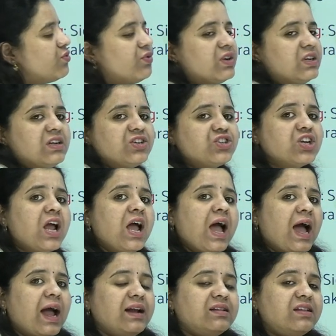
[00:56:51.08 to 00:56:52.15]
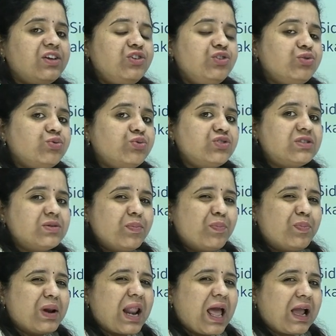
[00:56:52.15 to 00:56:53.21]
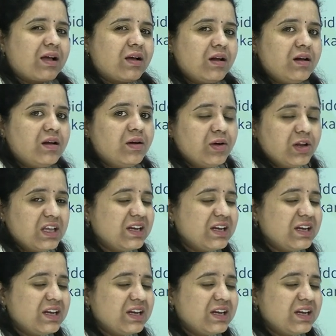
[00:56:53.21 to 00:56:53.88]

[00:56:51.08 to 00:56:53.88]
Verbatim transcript: finish and they used black color.